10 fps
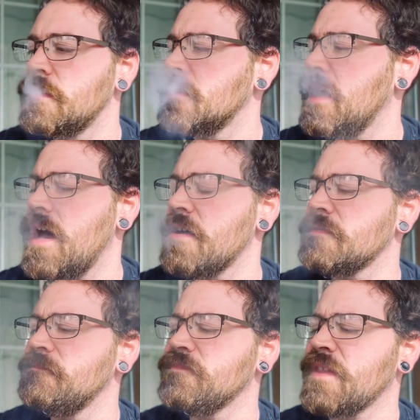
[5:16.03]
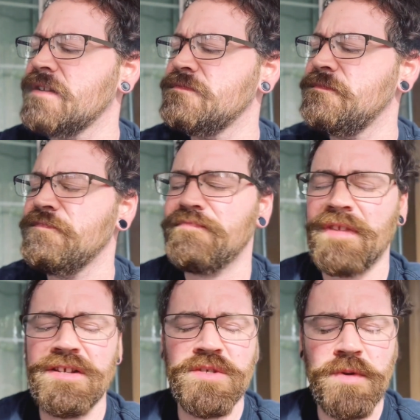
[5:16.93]
Yeah.
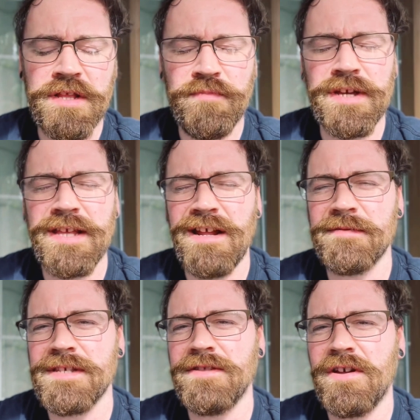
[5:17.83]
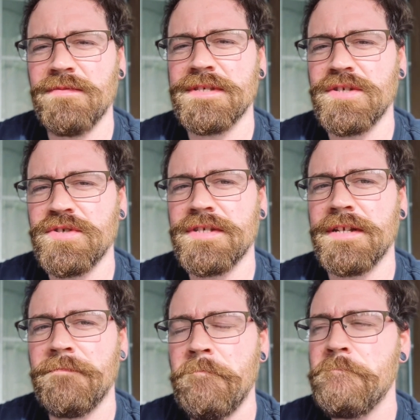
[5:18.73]
Just wanted to bring that up because I thought it was interesting.